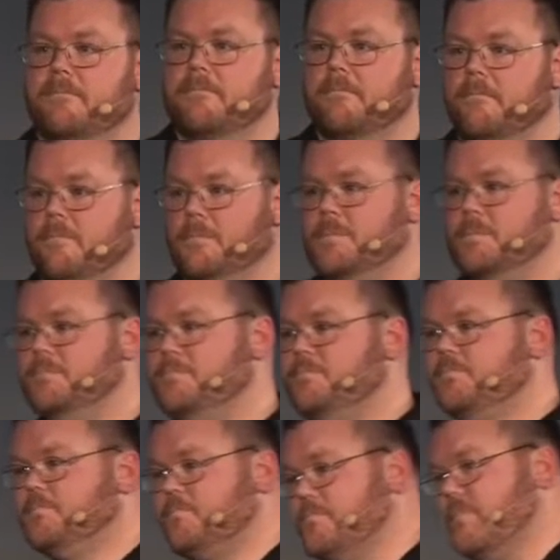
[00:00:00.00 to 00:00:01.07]

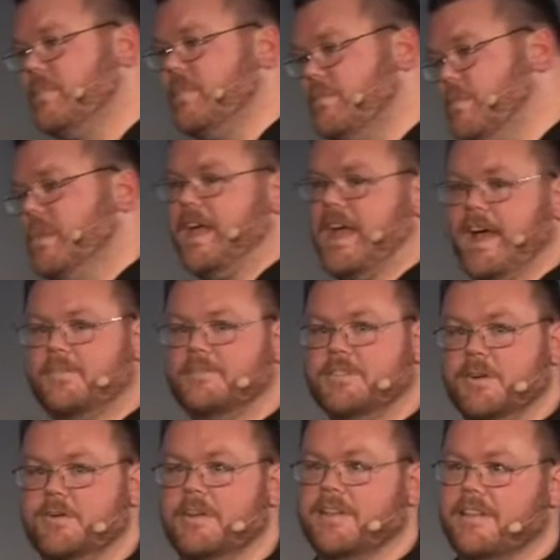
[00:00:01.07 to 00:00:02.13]
I'm only half
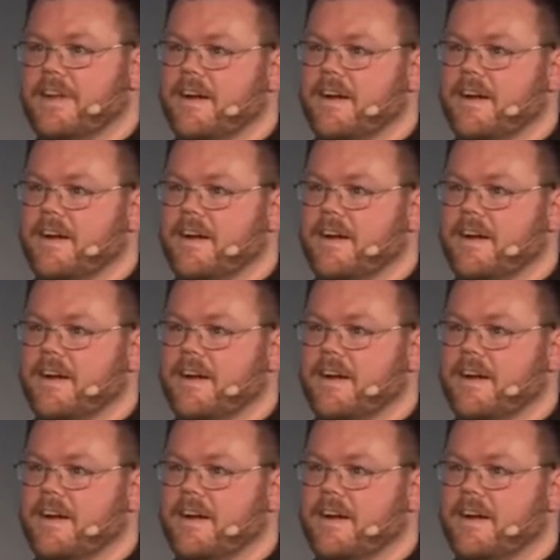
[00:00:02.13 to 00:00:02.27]
joking there.